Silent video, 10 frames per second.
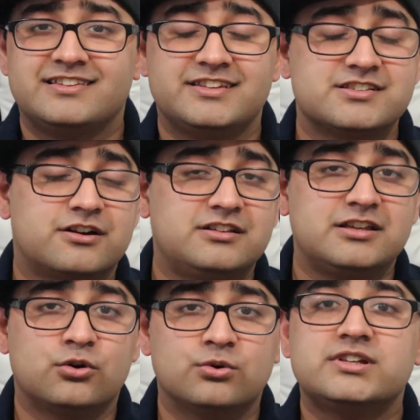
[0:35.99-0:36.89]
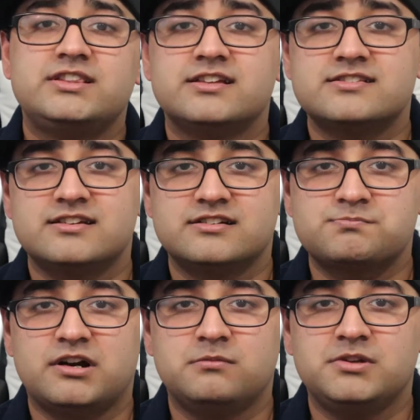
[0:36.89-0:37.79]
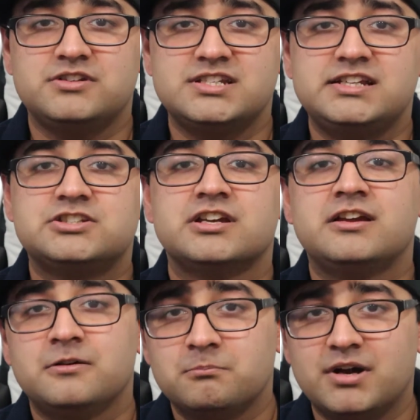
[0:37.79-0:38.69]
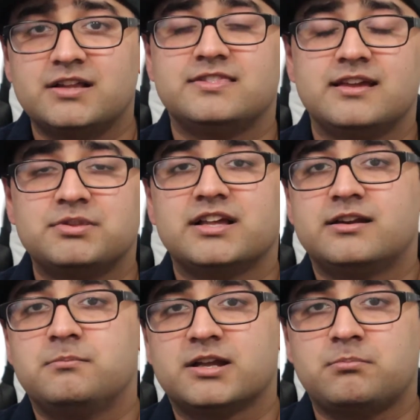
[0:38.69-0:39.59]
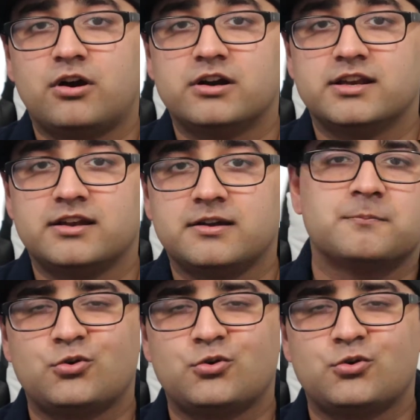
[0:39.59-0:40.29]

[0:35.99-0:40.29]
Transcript: These aren't the only things that inspired me to teach, but they played a big part in it.